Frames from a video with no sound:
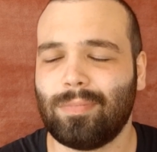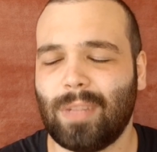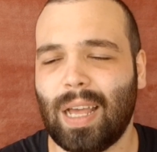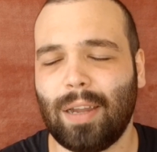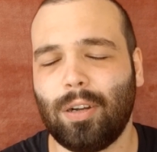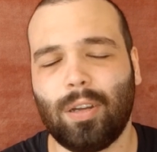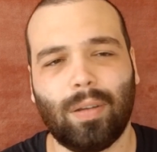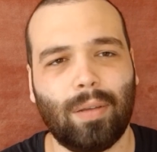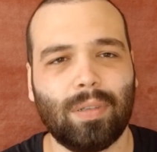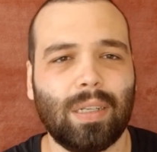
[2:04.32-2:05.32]
I don't
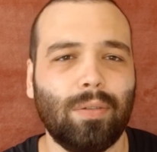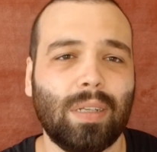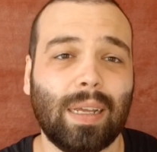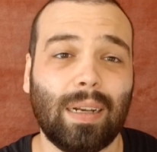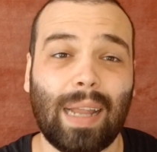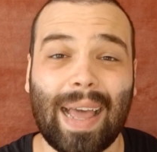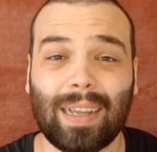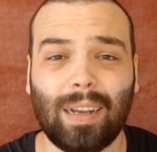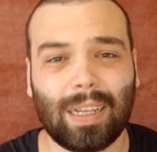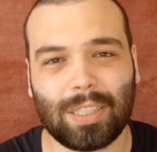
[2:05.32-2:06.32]
know, it was like
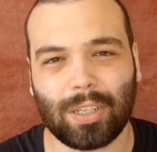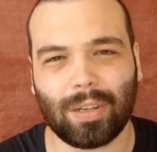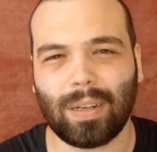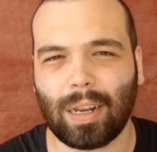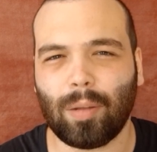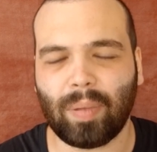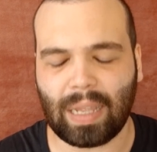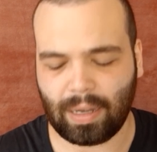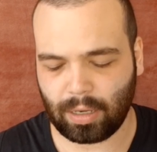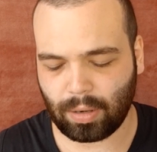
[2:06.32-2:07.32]
lackluster a little
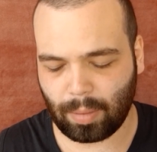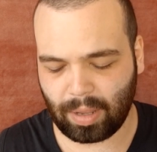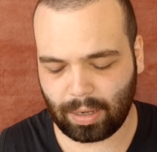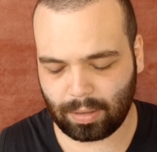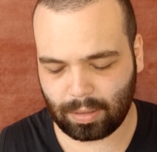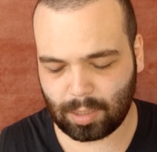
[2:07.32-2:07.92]
bit, you know what I mean?